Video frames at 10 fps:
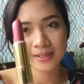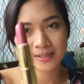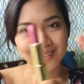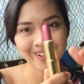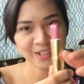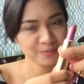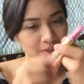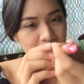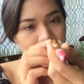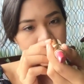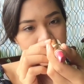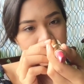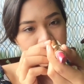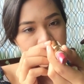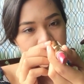It's color pink and
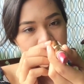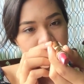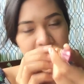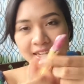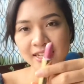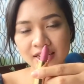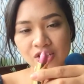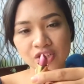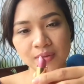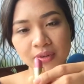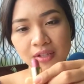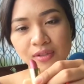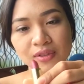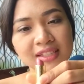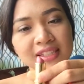it's in a shade Candy Shimmer.
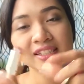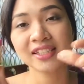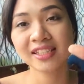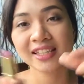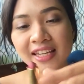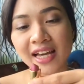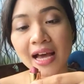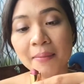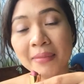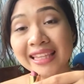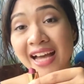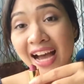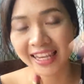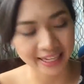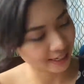So this is just like a
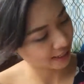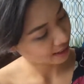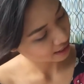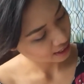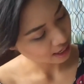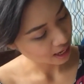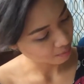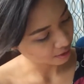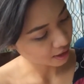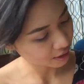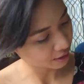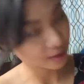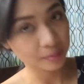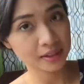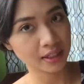metallic
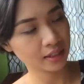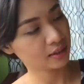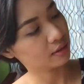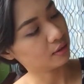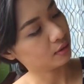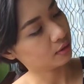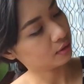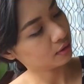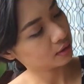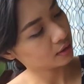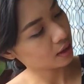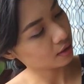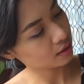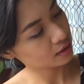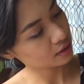lipstick. So
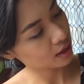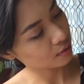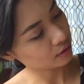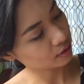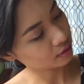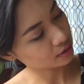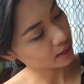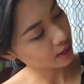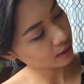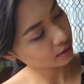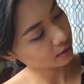this is how it looks like.